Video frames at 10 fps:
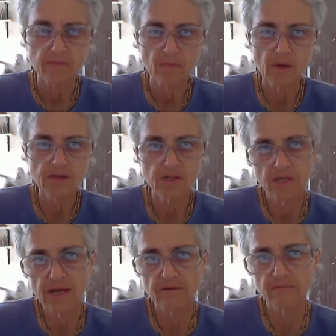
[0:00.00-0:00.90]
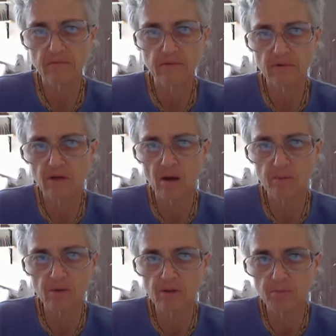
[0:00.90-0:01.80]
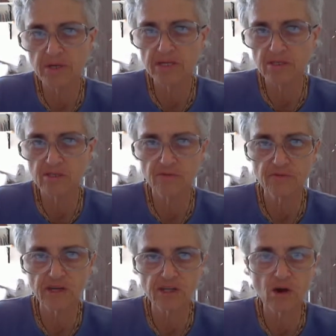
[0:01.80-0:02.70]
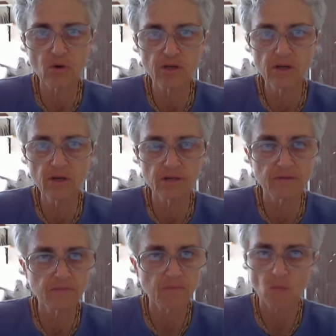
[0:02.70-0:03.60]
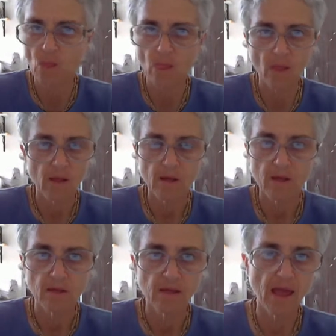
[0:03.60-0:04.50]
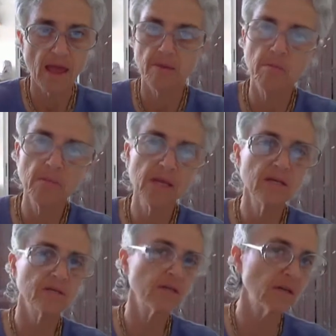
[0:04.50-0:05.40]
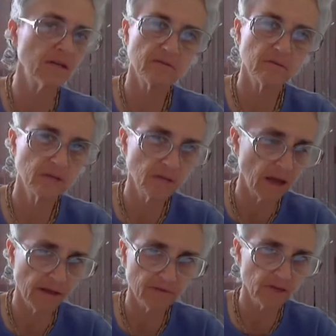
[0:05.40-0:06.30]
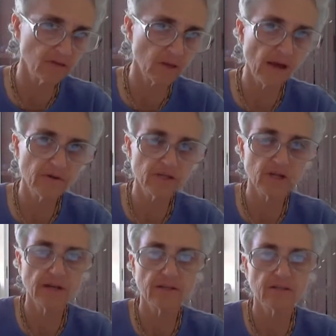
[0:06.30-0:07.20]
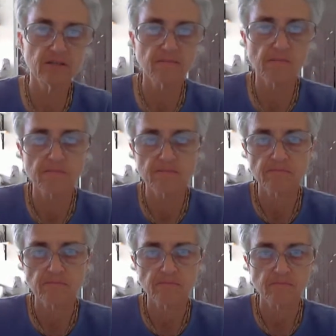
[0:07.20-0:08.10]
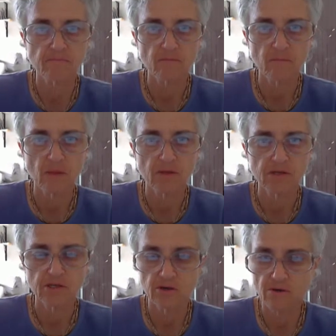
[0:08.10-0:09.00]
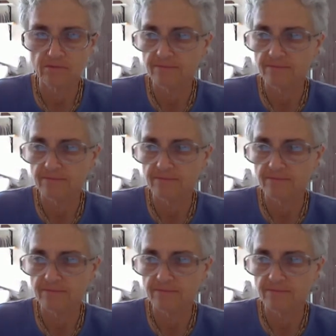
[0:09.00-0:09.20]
I just ate a couple little pieces of fresh coconut, and immediately I have this laryngitis. So,